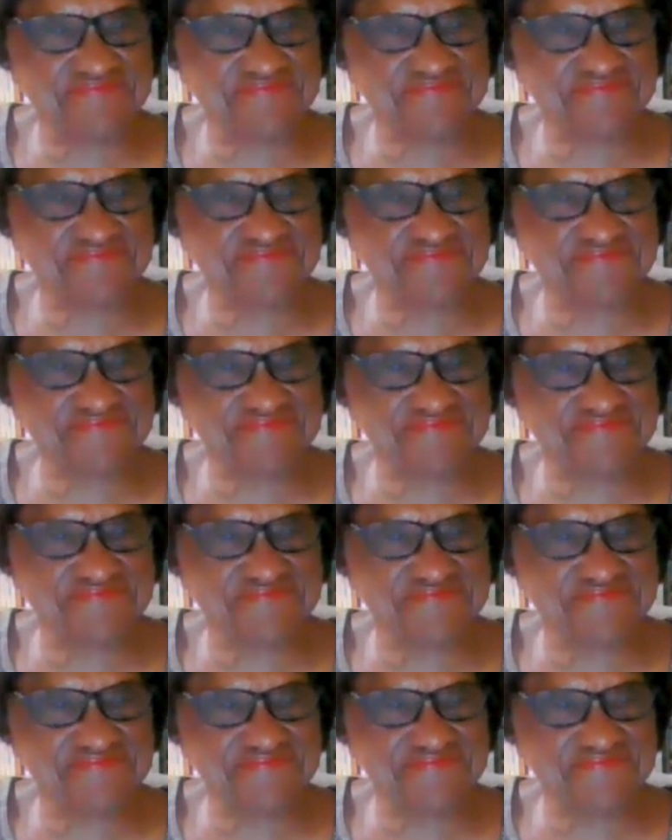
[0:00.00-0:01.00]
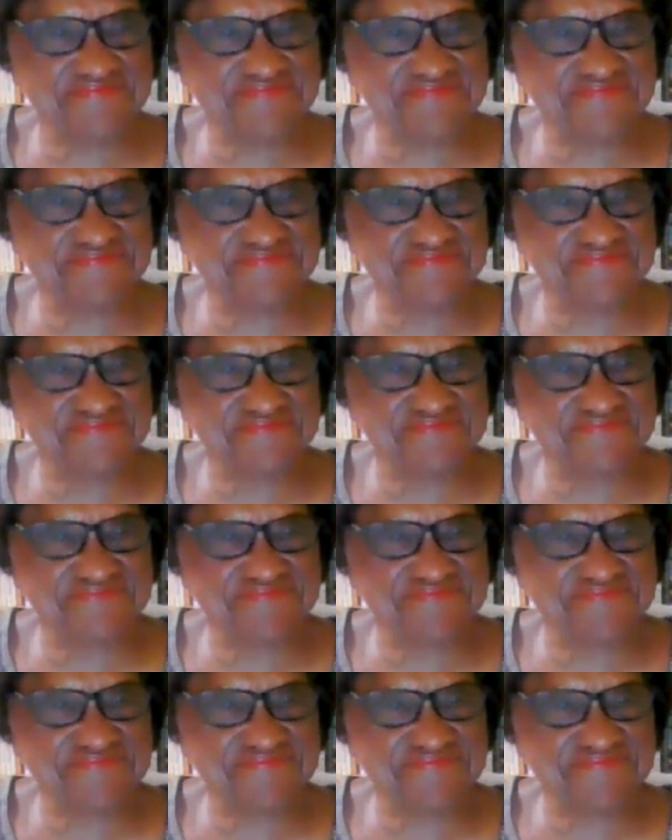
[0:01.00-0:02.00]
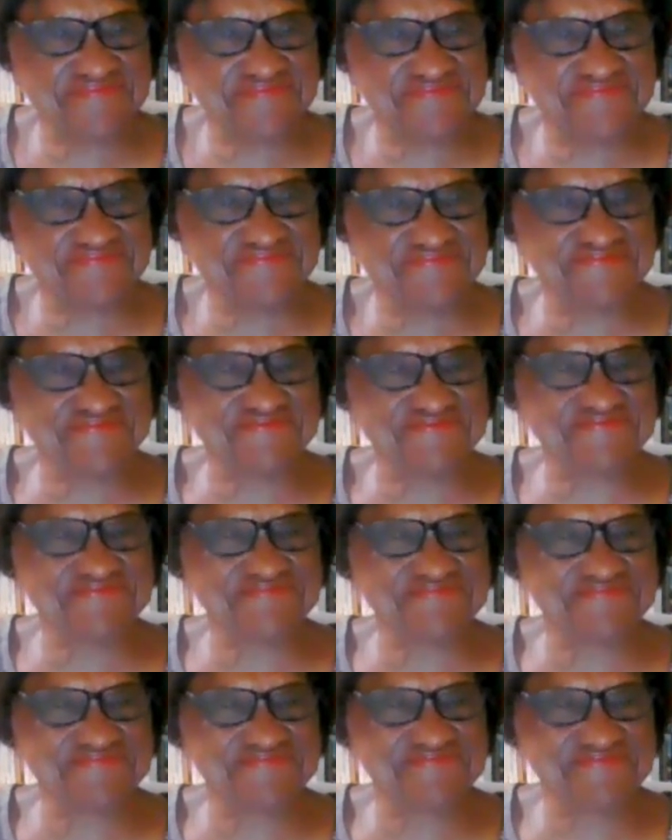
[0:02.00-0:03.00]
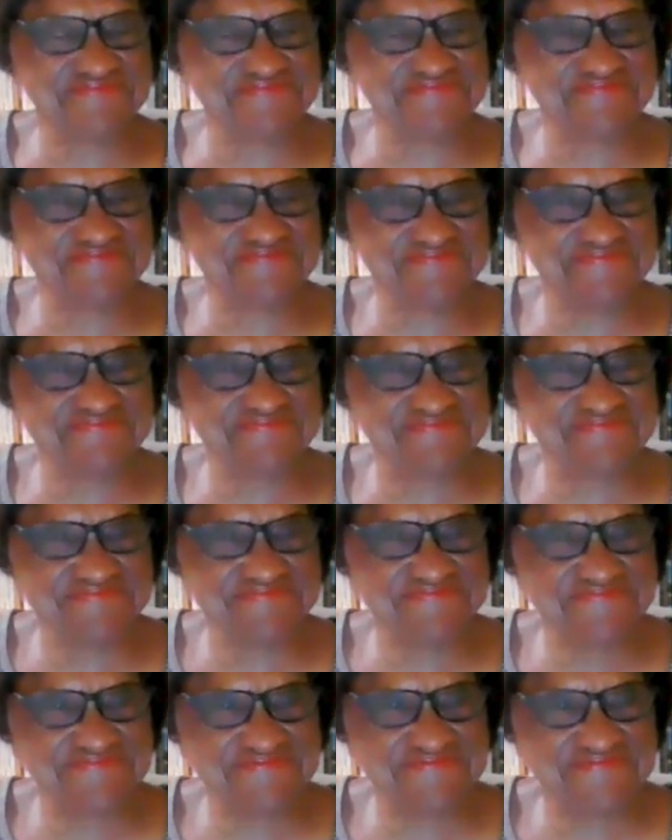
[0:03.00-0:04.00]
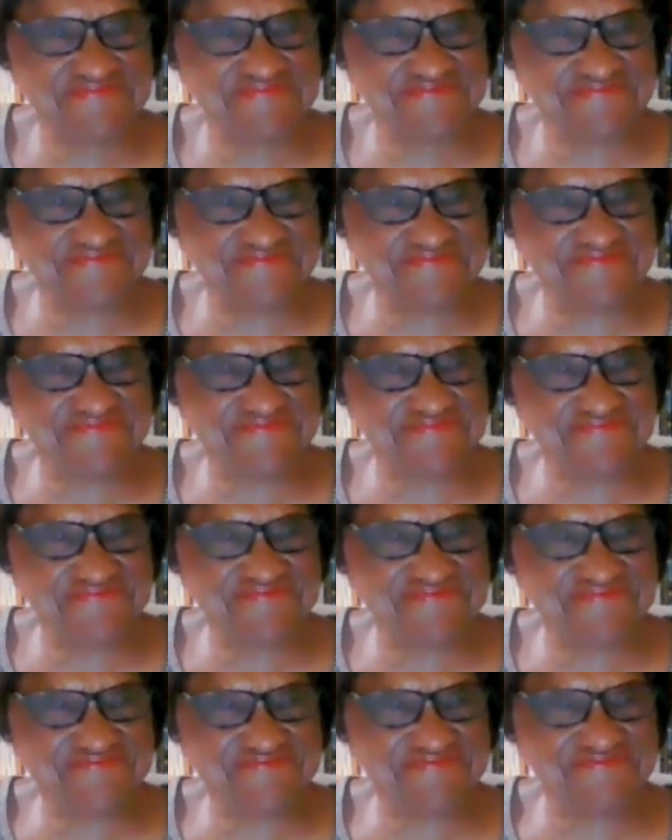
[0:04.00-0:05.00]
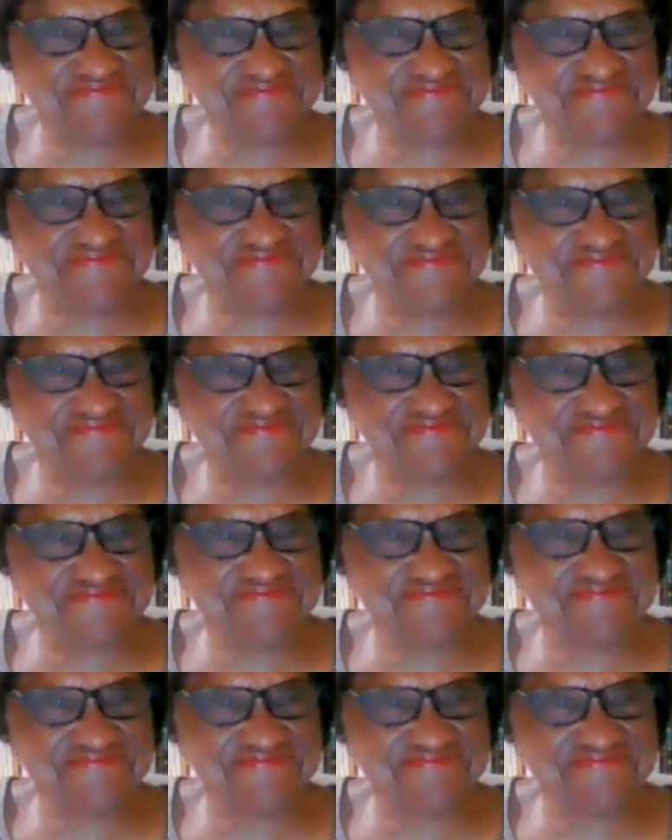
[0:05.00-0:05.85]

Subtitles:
No words are spoken by the person on screen.